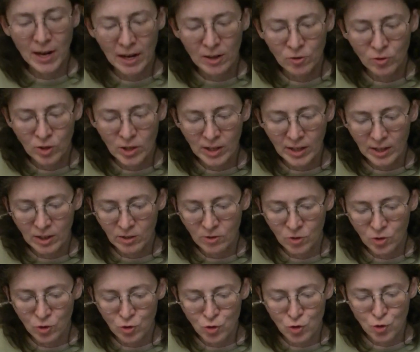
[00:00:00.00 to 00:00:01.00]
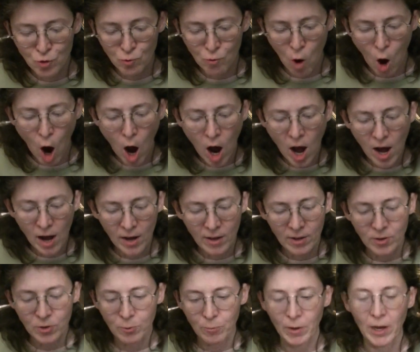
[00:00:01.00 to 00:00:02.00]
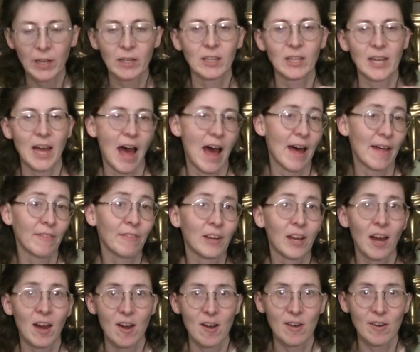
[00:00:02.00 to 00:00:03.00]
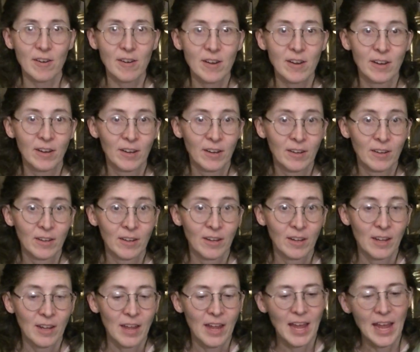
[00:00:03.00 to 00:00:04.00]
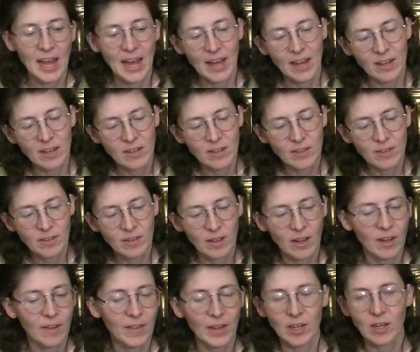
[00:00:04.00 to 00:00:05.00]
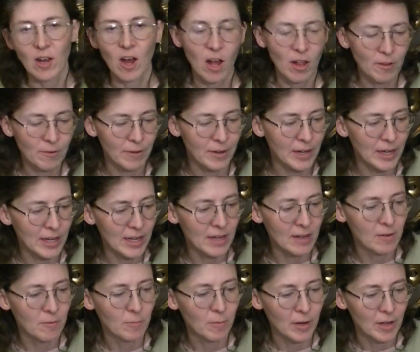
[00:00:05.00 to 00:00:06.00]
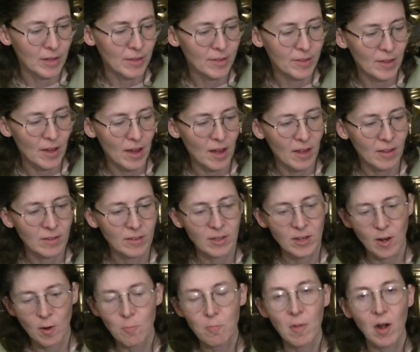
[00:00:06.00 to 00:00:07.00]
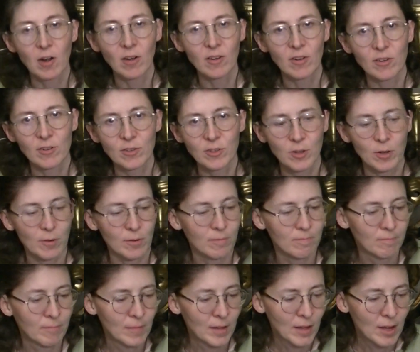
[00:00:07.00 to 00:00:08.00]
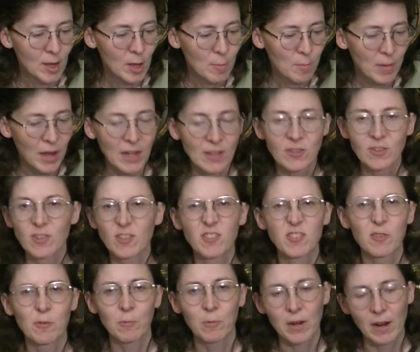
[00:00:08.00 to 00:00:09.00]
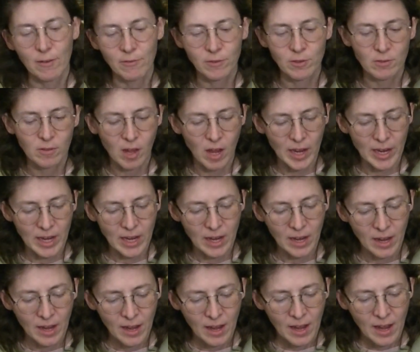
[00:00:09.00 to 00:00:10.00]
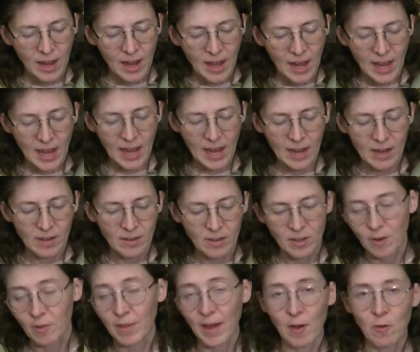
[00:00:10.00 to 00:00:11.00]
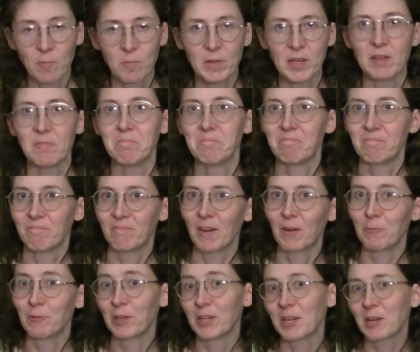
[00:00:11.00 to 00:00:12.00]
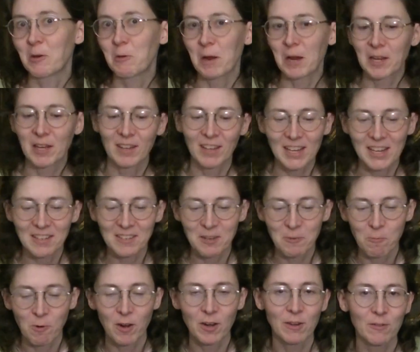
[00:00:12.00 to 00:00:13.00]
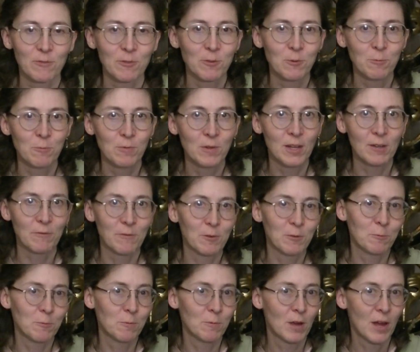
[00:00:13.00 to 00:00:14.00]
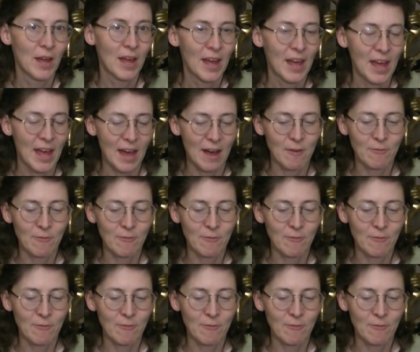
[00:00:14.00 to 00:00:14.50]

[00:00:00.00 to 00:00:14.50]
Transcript: actually like just draw directly on the card and then color it in with you know, markers or pencils or whatever you like. And you know, that would be a really quick, easy one if you have.